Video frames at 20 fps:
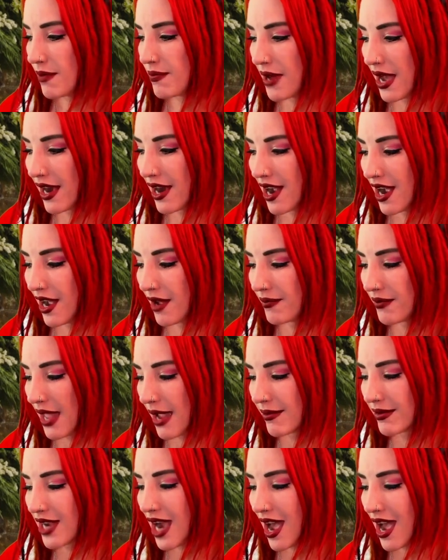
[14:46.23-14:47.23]
But
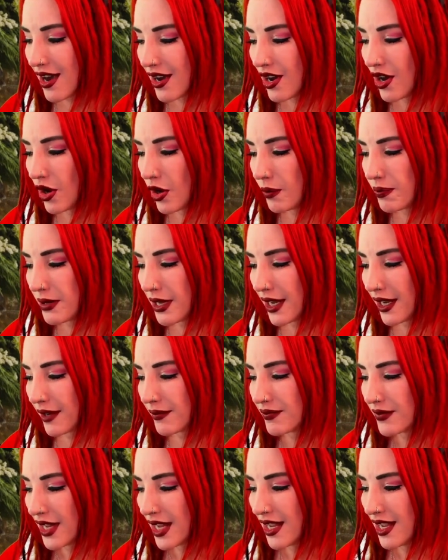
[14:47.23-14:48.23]
I'm kind of hoping